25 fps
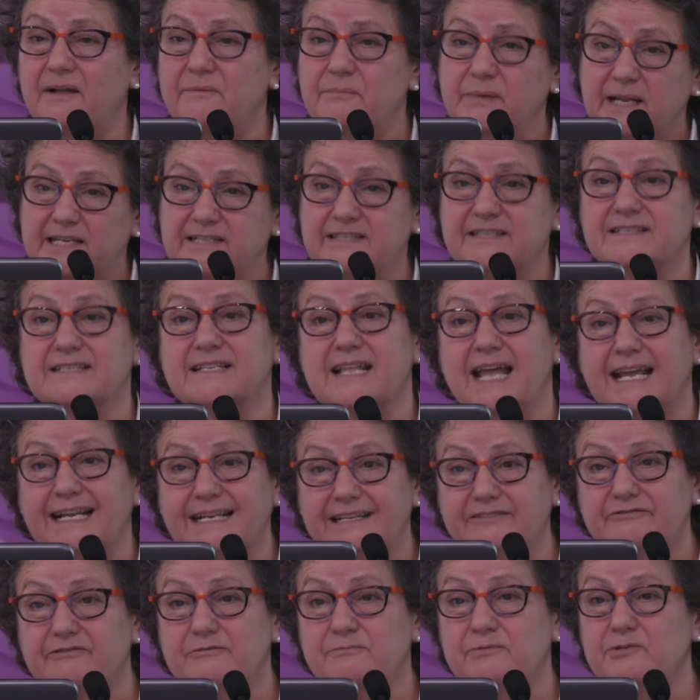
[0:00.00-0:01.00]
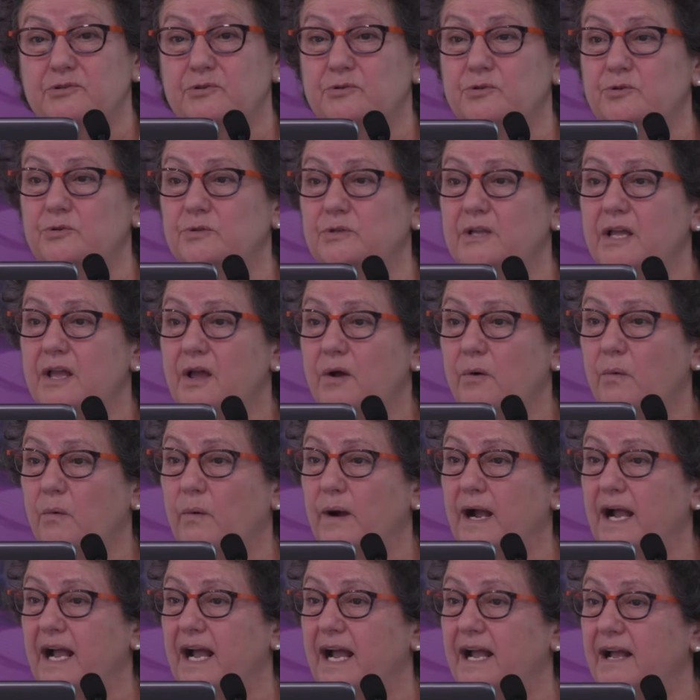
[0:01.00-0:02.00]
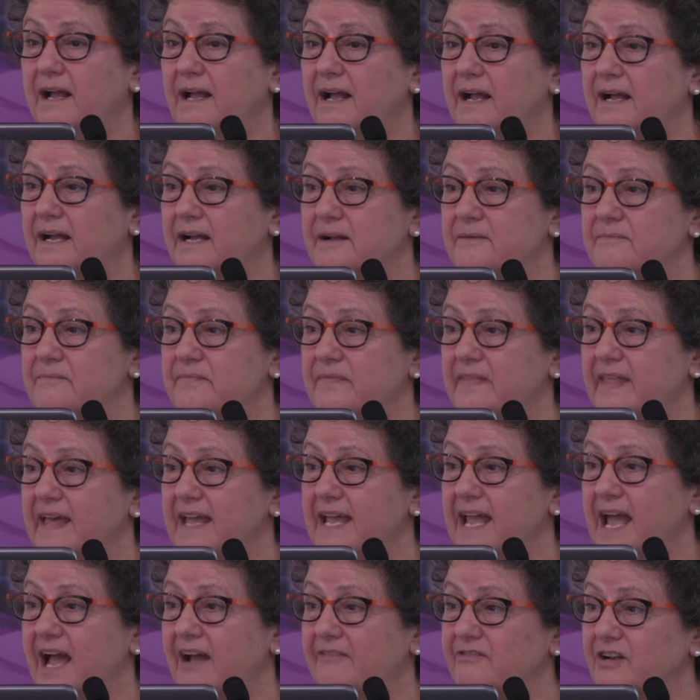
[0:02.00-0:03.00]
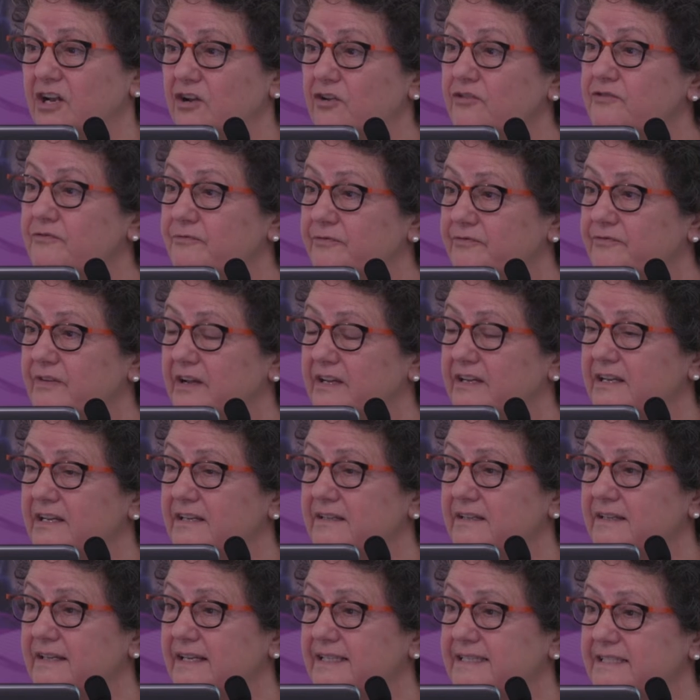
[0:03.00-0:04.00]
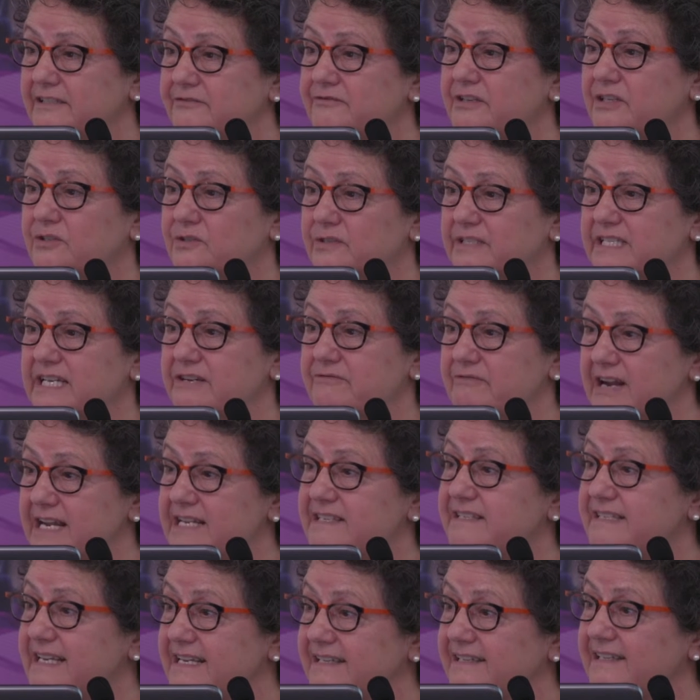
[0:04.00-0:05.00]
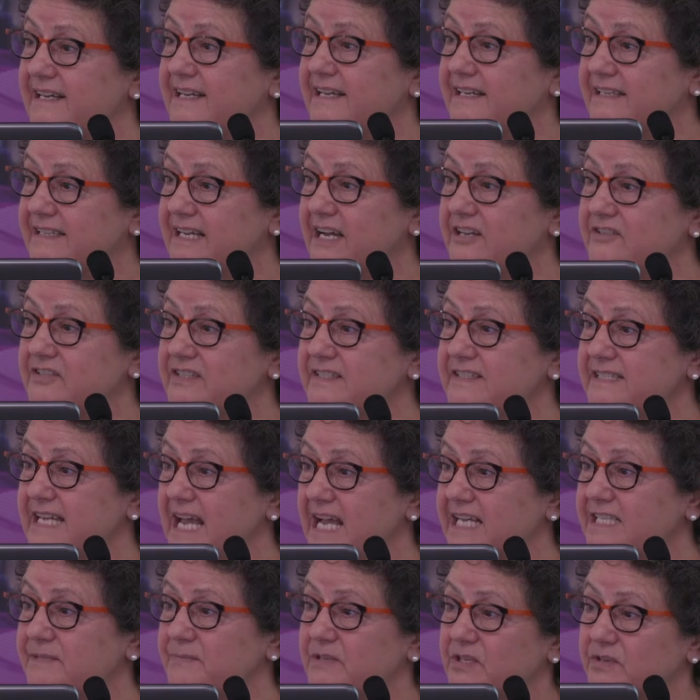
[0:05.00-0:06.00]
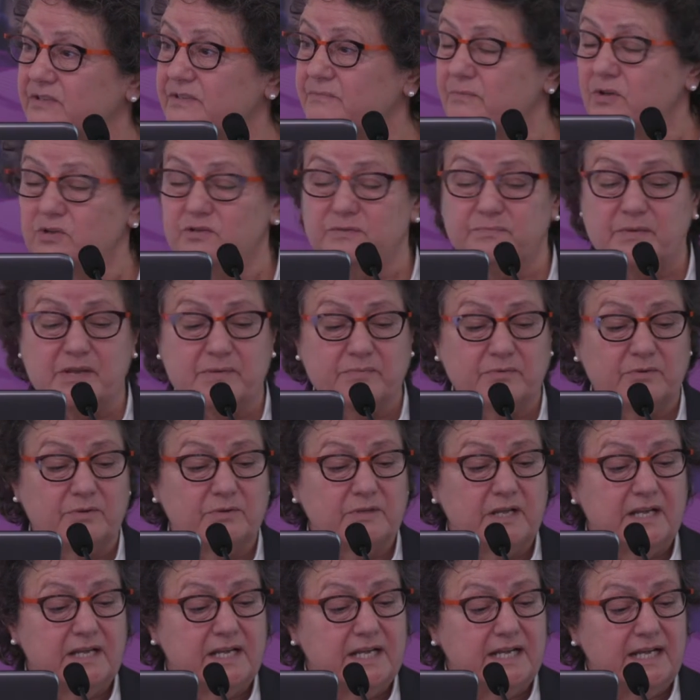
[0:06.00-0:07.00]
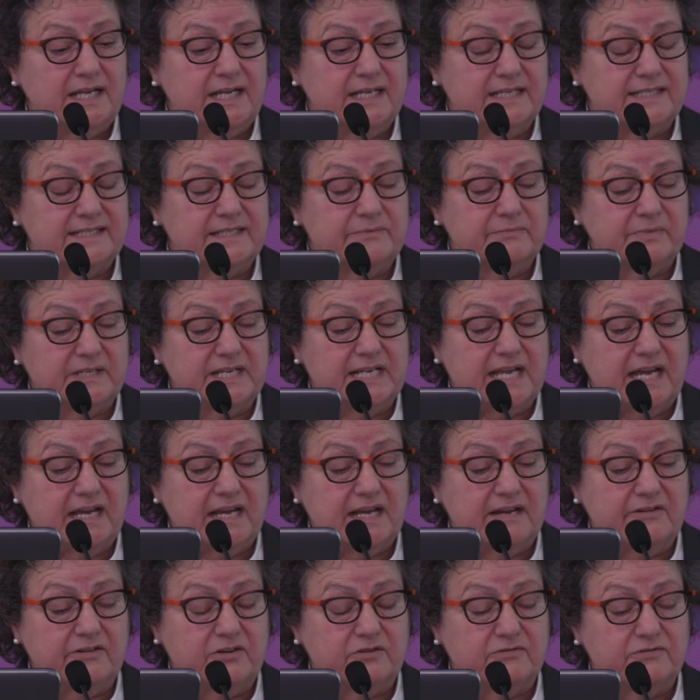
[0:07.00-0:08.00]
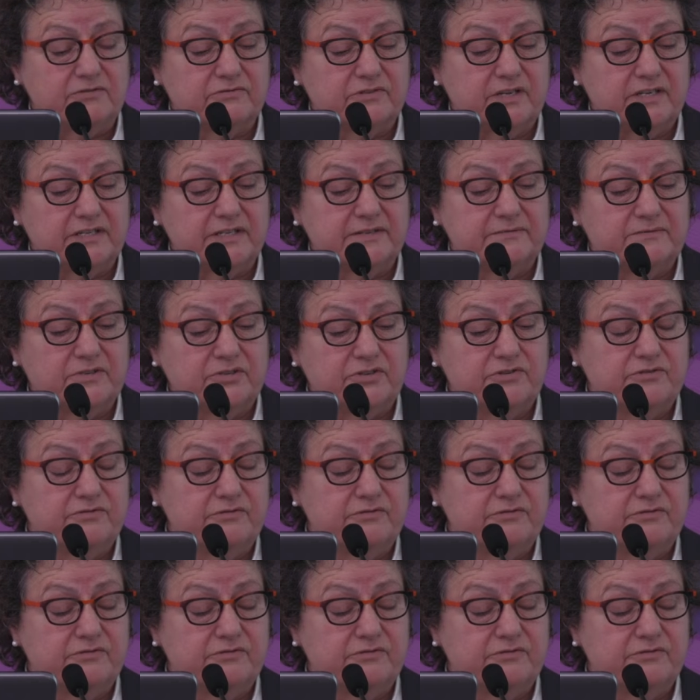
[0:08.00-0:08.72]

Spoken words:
places like Liverpool, where they have a lot of difficulty raising council tax because most people simply are on